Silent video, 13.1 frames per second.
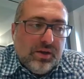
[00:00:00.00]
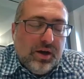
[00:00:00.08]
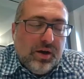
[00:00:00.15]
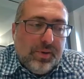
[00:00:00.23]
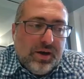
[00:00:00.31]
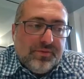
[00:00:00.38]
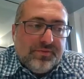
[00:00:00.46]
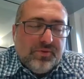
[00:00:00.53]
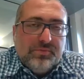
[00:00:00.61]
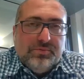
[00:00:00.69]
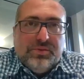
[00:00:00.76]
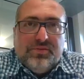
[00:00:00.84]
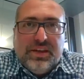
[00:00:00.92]
apart
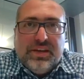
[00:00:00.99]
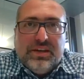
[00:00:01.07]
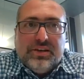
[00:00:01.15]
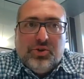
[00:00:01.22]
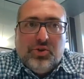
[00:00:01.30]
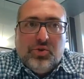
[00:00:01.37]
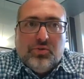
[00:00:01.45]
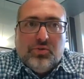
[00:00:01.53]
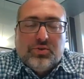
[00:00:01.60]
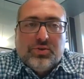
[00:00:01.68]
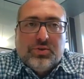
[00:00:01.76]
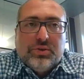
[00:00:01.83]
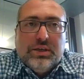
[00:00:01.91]
from the very acute
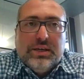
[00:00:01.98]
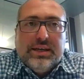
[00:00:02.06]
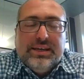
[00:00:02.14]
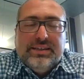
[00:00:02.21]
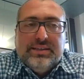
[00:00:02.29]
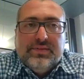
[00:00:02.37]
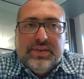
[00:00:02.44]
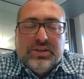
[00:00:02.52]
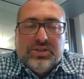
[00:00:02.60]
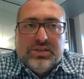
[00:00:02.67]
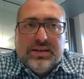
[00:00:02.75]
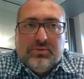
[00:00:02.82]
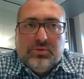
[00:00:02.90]

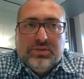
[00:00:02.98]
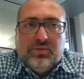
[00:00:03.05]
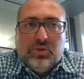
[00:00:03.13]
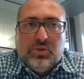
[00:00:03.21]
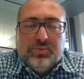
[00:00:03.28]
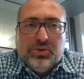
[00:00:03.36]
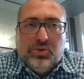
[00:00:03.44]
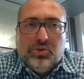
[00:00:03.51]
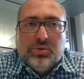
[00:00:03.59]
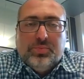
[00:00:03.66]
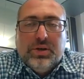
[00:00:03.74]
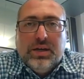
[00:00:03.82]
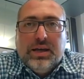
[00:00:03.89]
interventions that were developed in
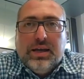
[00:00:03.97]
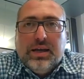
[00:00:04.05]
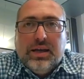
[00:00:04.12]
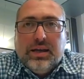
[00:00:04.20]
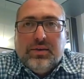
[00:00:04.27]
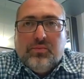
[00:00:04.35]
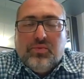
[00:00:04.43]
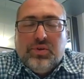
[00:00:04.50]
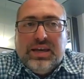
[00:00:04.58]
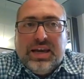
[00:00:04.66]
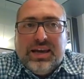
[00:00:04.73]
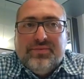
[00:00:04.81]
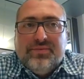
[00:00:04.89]
Europe,
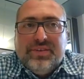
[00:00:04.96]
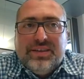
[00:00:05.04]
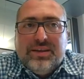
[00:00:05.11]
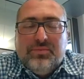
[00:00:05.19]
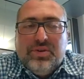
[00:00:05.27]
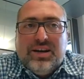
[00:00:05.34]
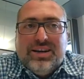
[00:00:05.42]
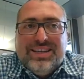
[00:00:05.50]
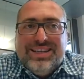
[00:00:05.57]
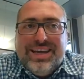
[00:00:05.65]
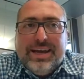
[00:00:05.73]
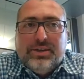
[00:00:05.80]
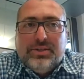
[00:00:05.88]
we are
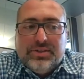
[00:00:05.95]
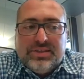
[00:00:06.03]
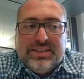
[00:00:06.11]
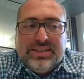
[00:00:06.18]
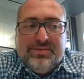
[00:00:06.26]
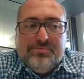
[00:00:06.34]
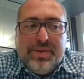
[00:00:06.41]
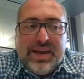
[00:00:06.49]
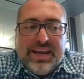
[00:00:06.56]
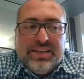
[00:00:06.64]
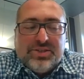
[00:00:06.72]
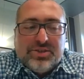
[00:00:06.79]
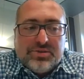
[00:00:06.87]
yet to see
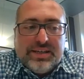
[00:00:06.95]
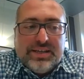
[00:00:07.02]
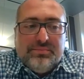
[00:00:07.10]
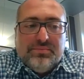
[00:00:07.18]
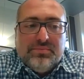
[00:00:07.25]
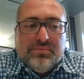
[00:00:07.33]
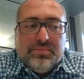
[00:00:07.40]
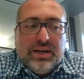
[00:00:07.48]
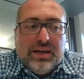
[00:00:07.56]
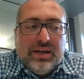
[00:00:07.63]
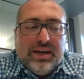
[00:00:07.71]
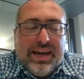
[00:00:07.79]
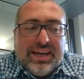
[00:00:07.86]
mainstream
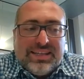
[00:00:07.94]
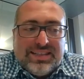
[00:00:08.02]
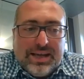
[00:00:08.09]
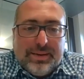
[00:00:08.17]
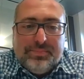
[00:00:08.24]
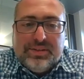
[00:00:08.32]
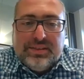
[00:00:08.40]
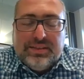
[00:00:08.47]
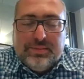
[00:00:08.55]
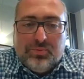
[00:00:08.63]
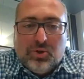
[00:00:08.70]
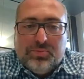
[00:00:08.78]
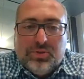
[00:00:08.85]
accepted
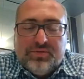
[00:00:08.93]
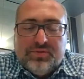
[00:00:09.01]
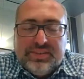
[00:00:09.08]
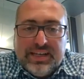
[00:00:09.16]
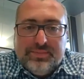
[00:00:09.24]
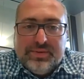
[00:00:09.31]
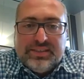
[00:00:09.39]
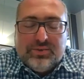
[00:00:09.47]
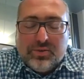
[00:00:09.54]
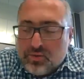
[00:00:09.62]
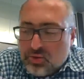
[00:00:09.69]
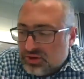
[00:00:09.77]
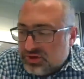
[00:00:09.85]
deployment of telemedicine.
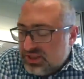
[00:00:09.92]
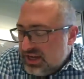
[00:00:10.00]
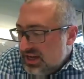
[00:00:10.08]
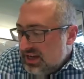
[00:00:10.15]
Of course,